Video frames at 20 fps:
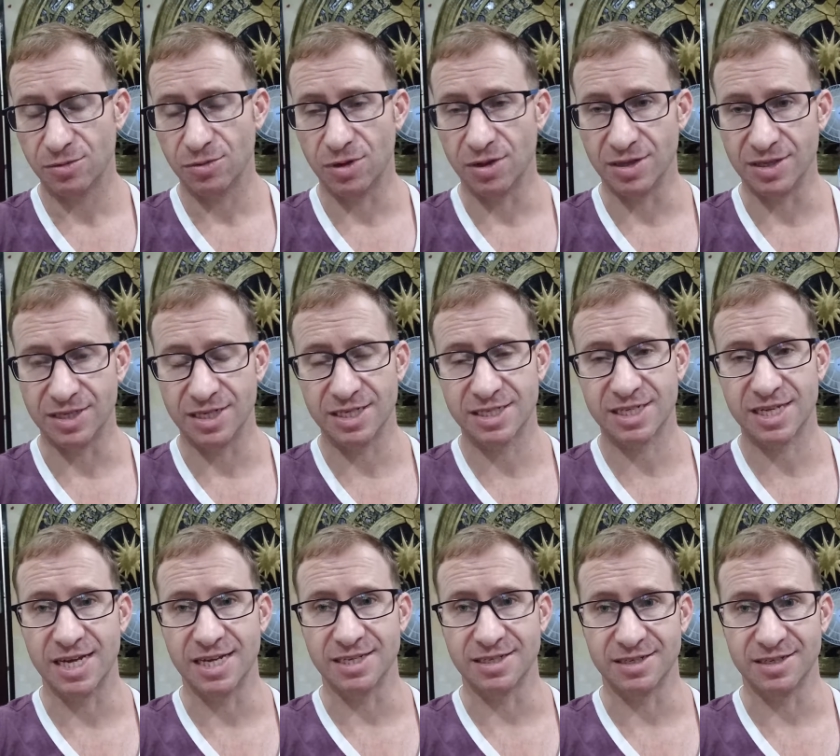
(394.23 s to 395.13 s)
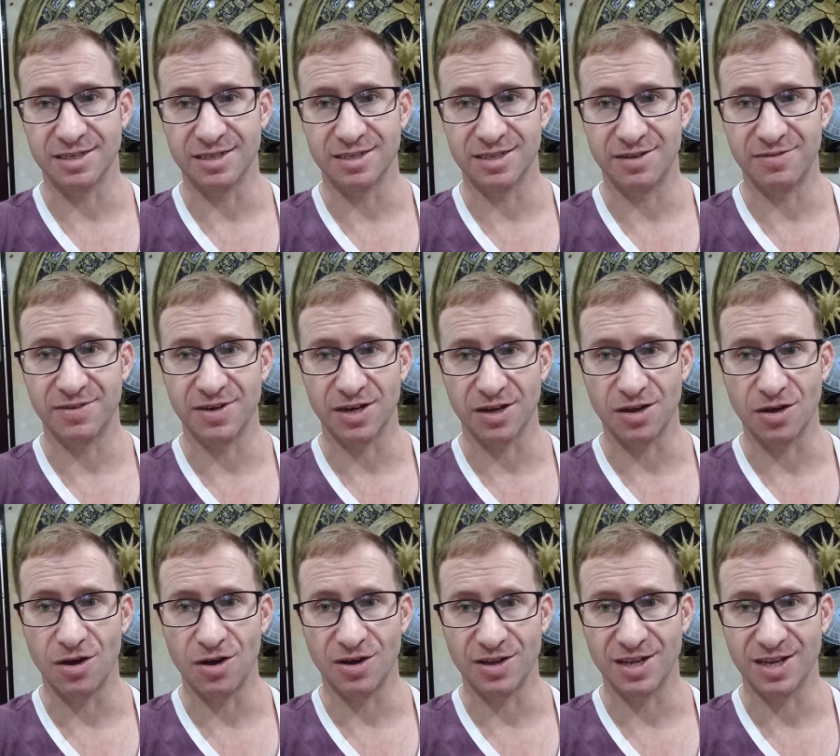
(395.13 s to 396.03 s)
well, in this case, there's even
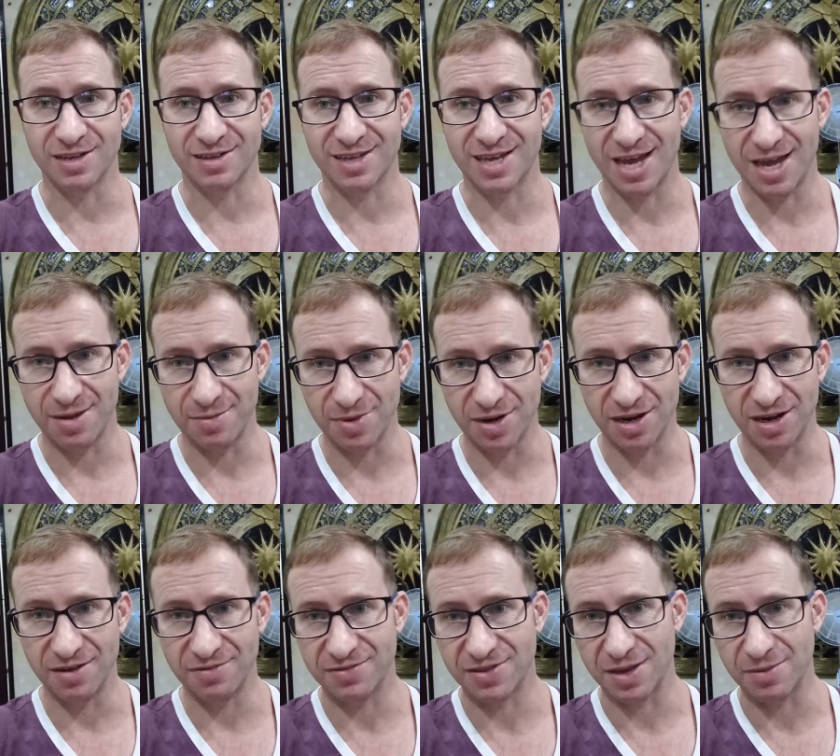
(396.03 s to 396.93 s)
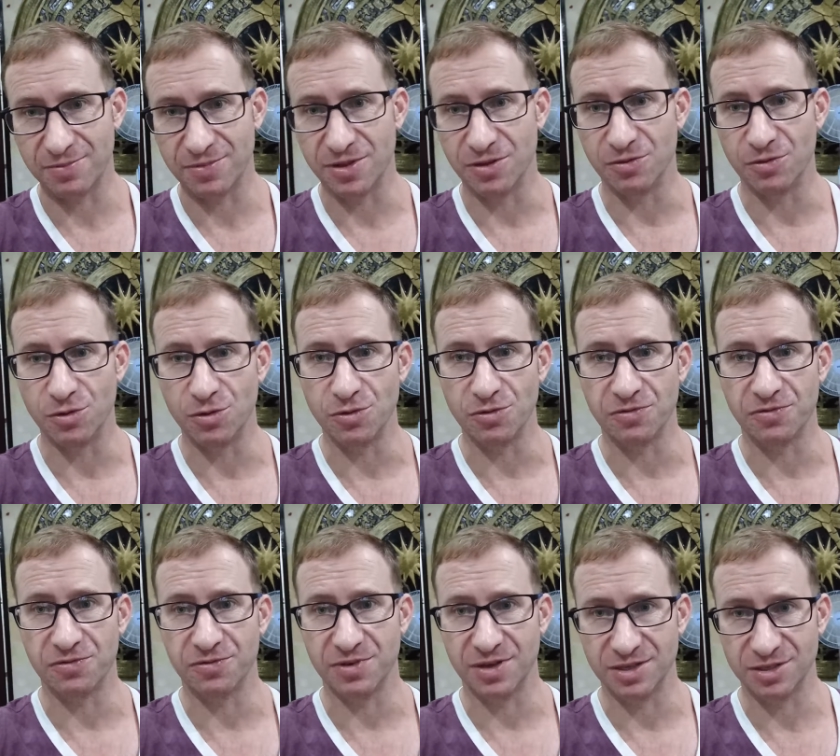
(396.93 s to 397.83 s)
a guy that came and lifted up the
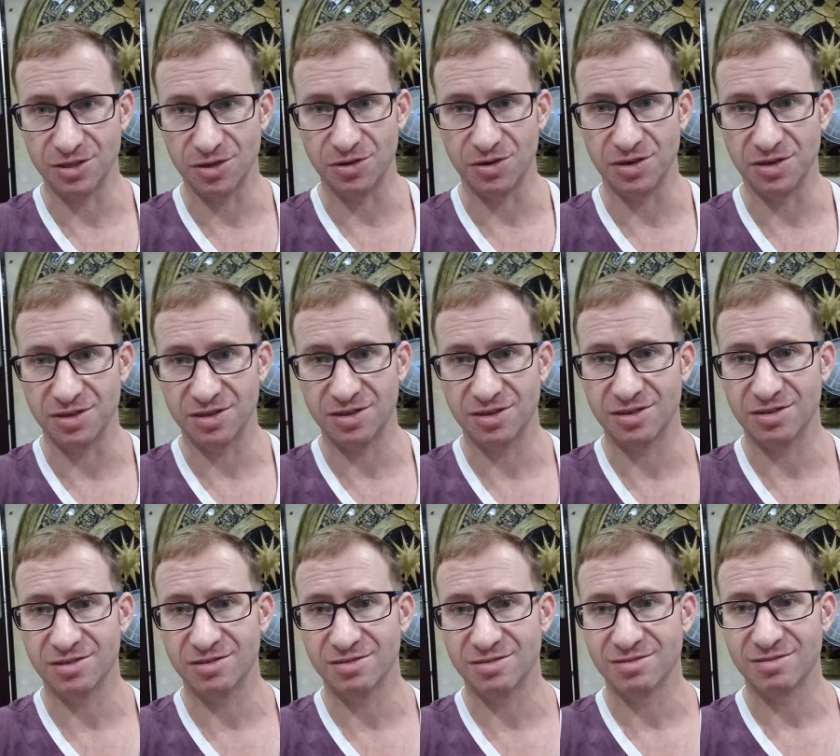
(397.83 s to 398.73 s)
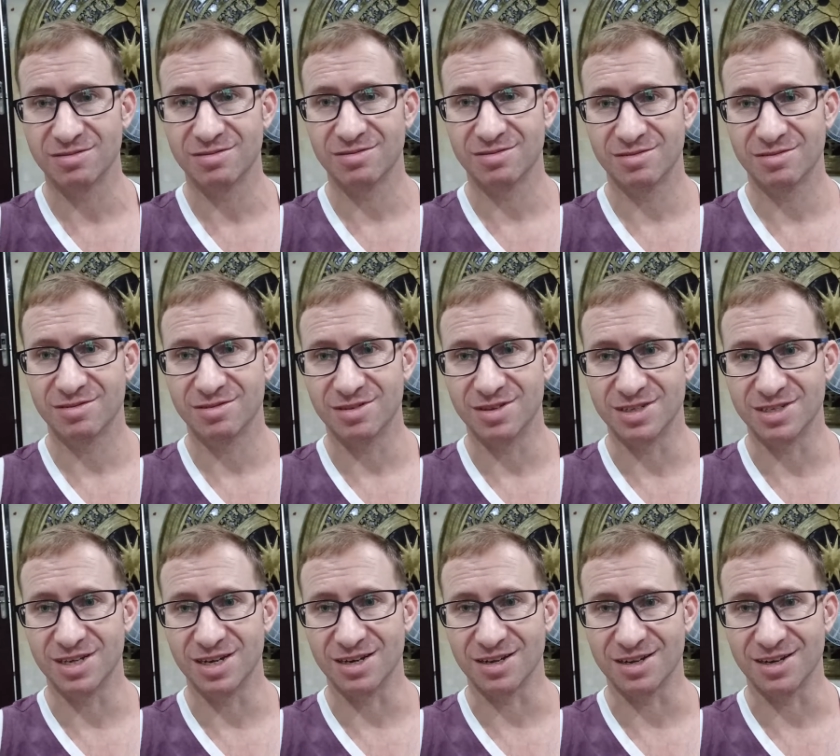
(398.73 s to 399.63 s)
roof so
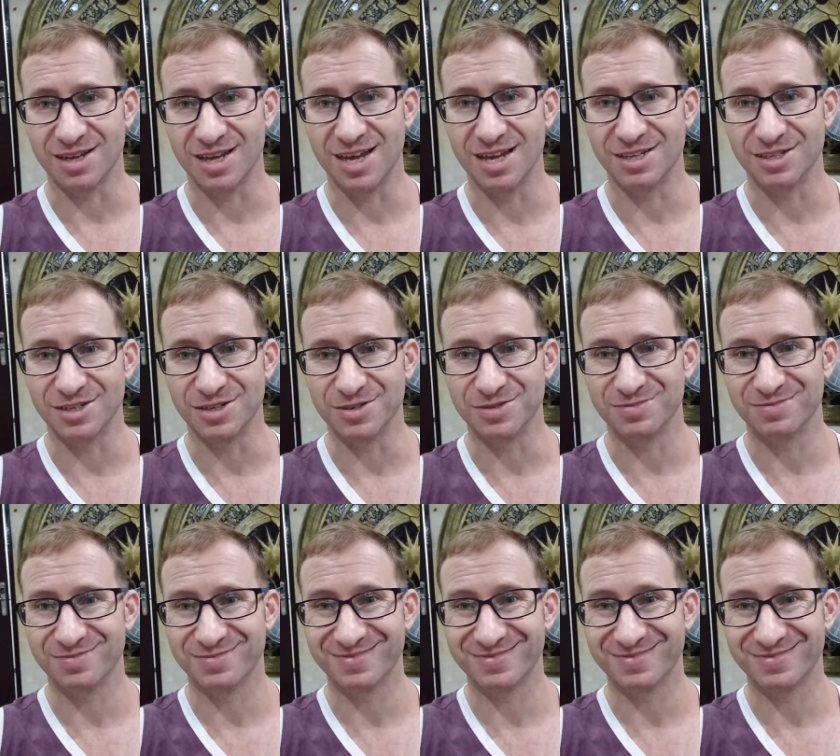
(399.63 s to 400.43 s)
the sun can get you.